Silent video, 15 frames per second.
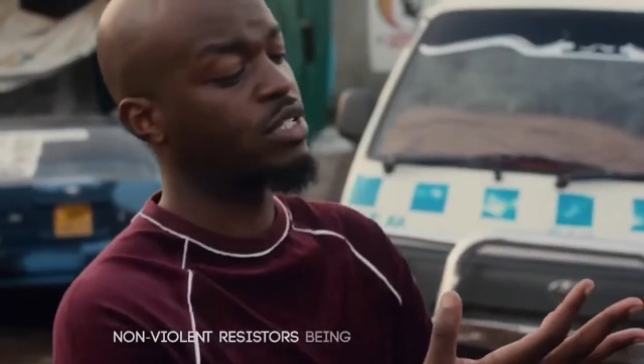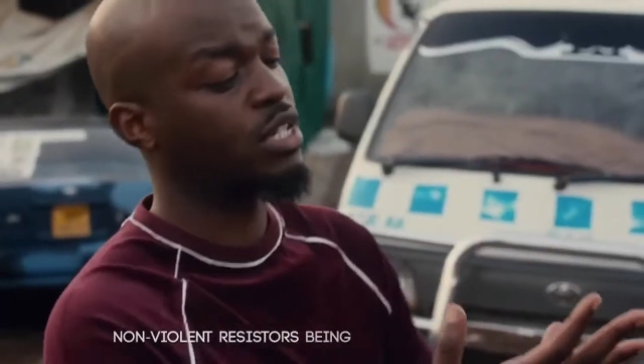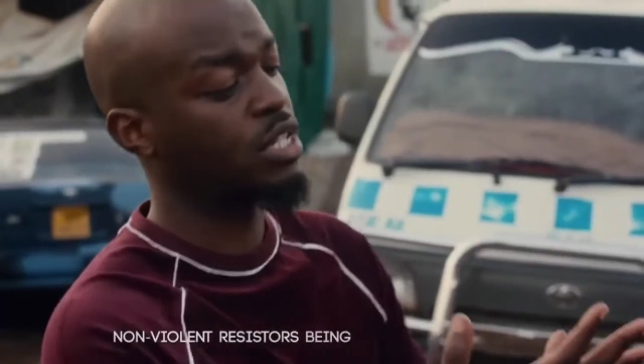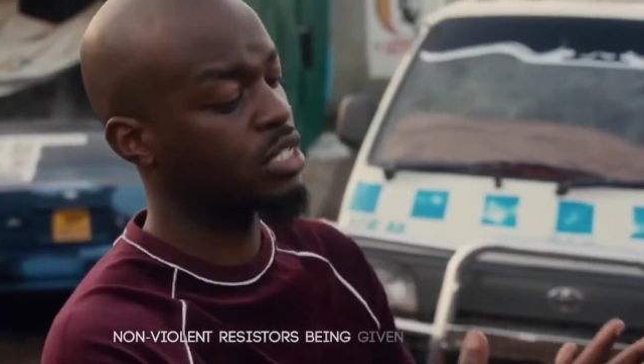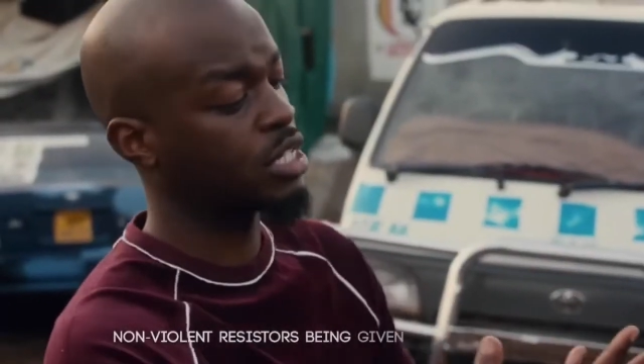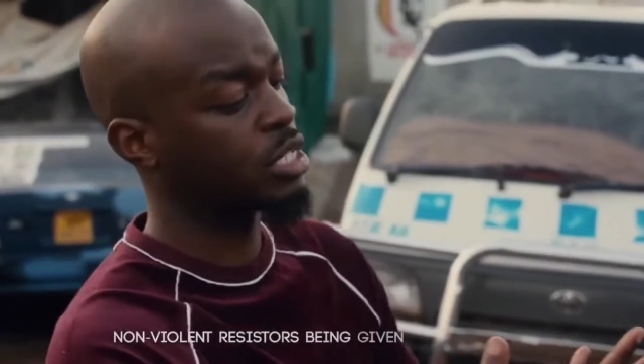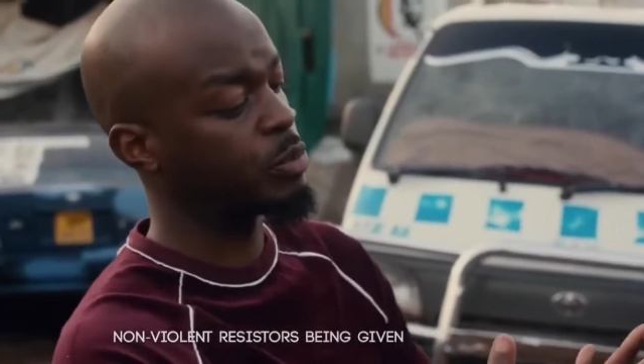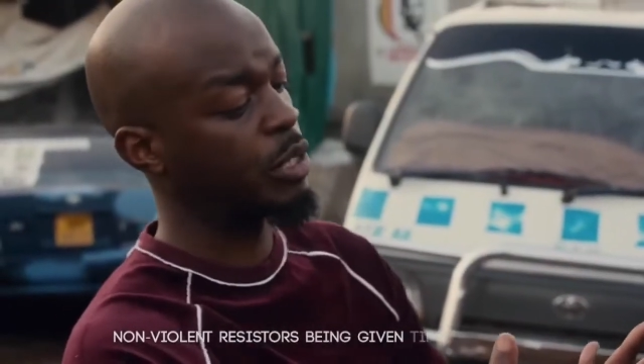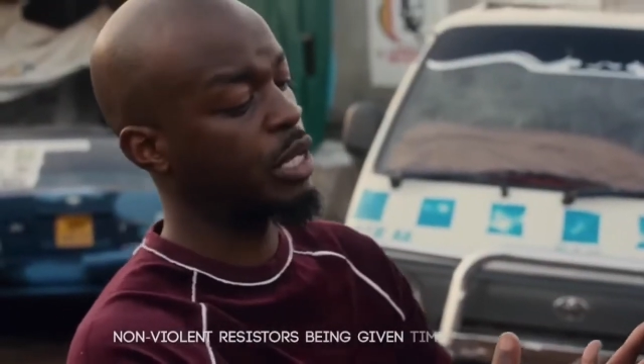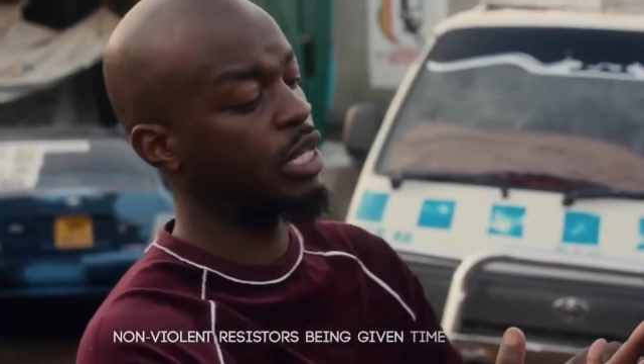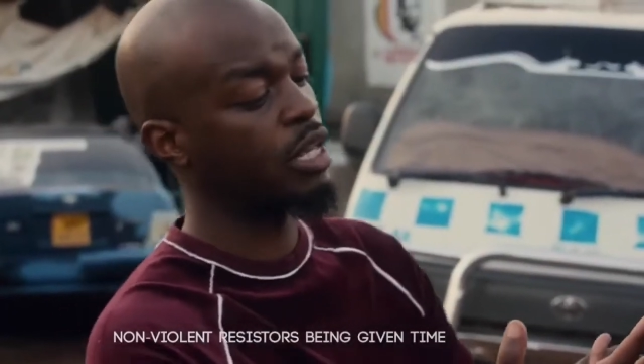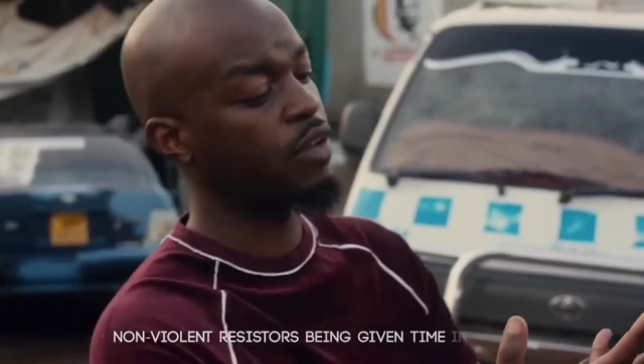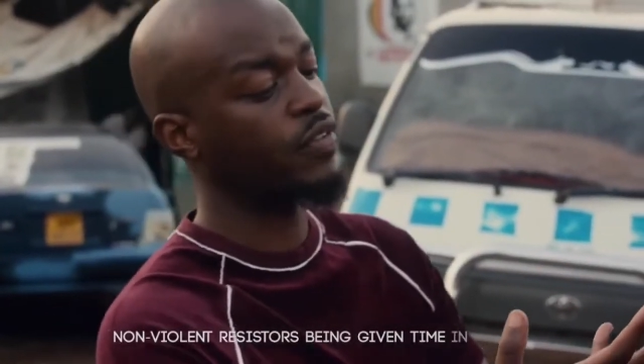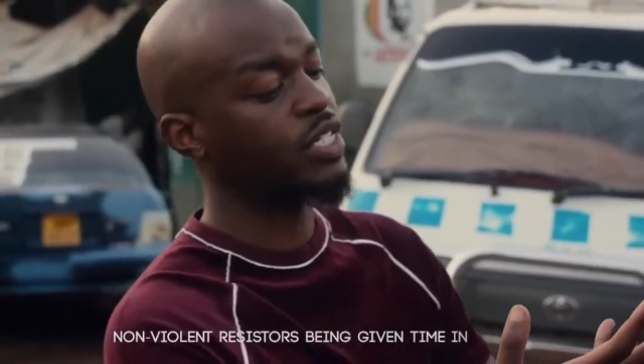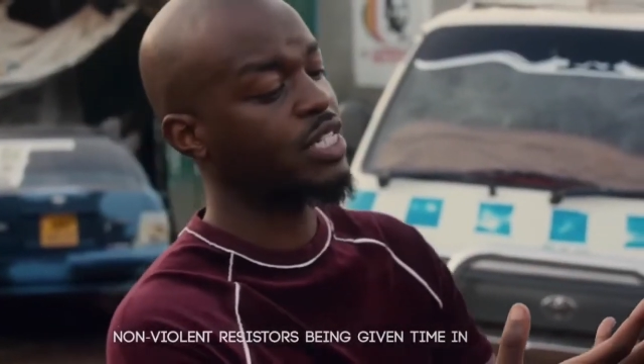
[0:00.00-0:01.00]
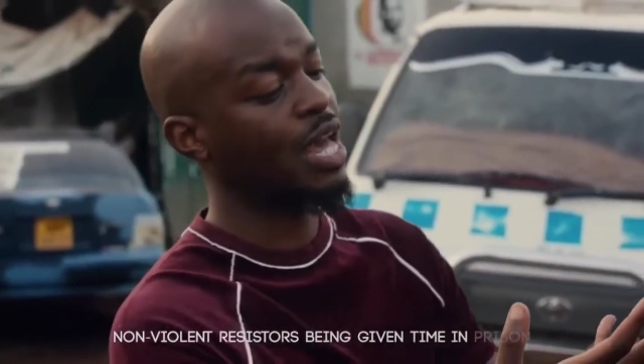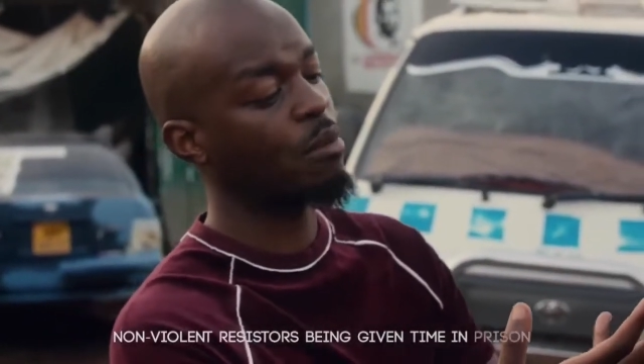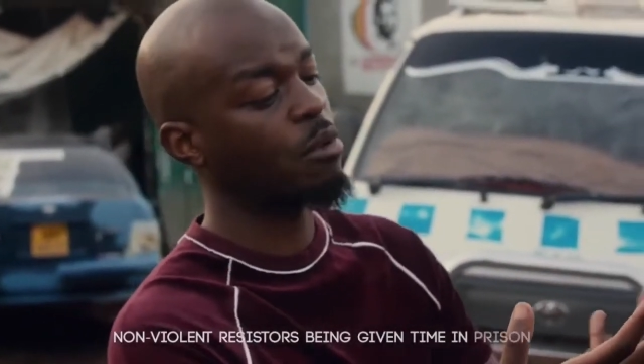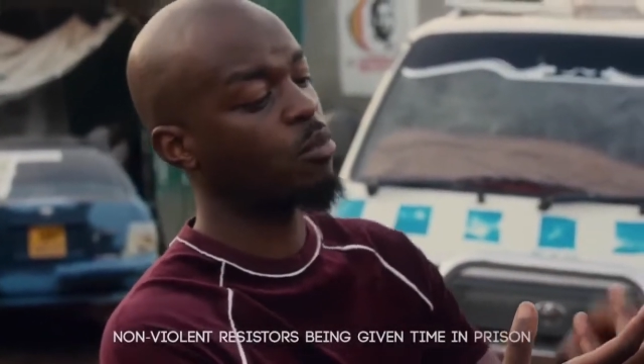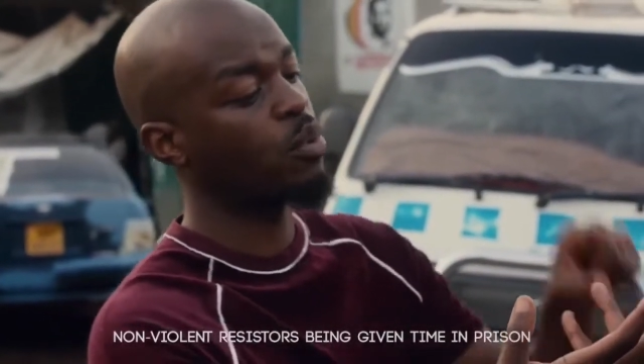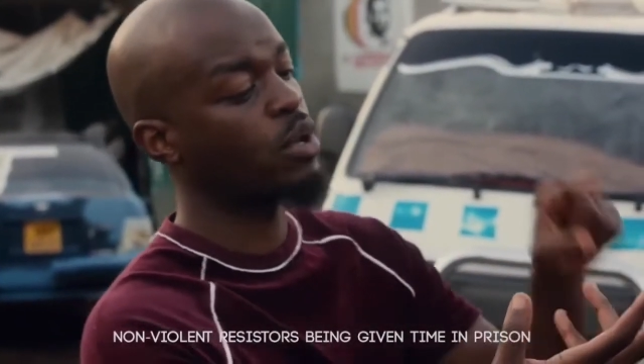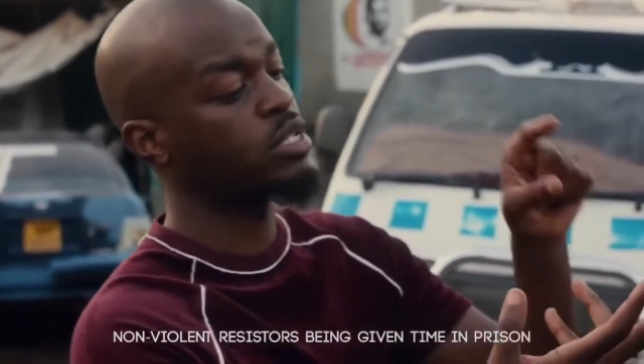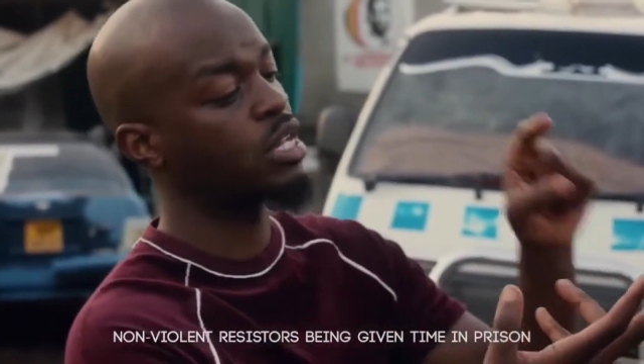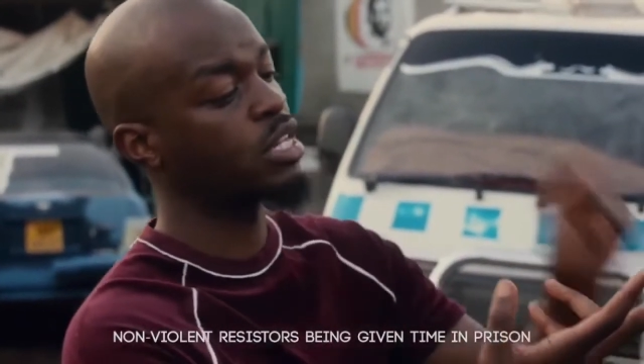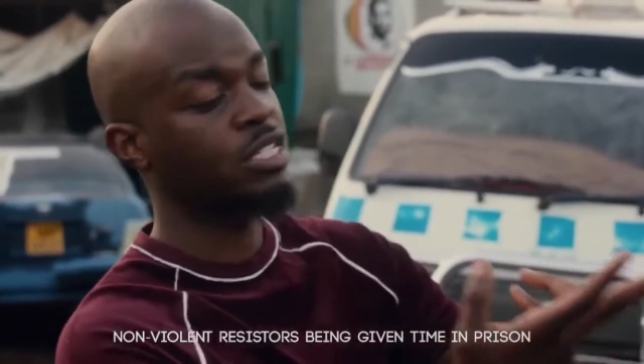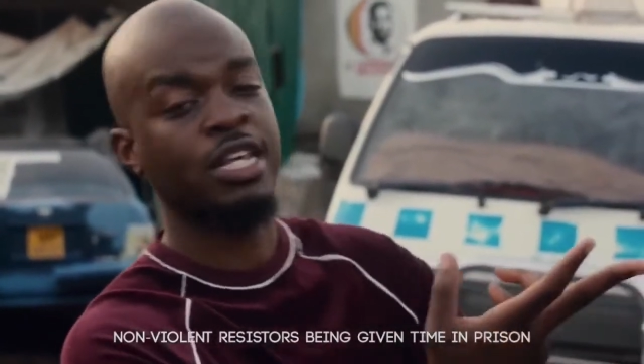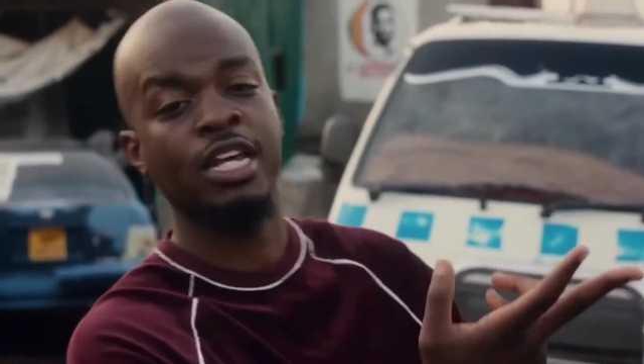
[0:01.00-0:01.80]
resistors being given time in prison,